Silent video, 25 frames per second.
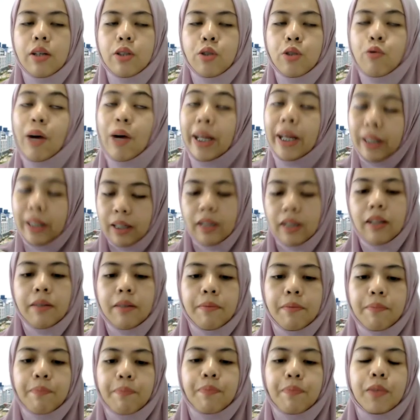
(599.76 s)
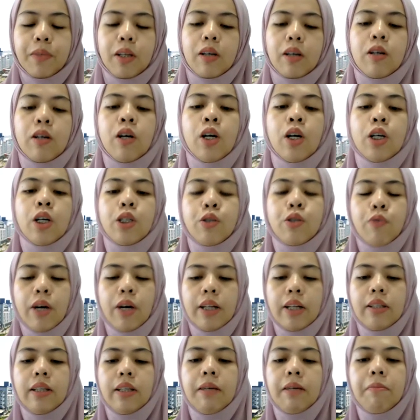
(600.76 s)
20
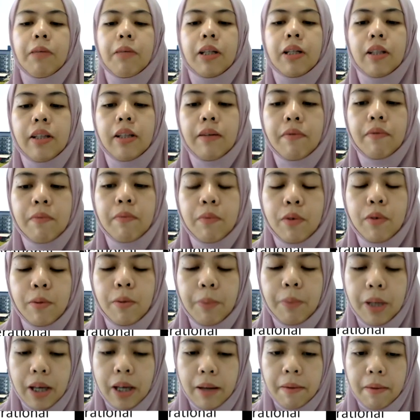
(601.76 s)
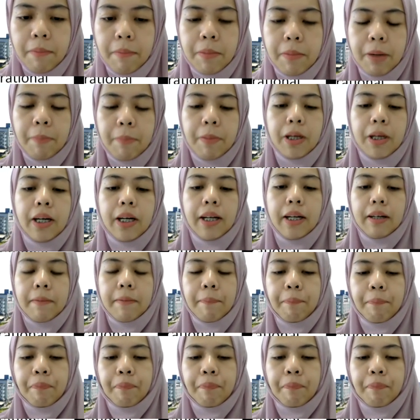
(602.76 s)
20 million rupiah per period.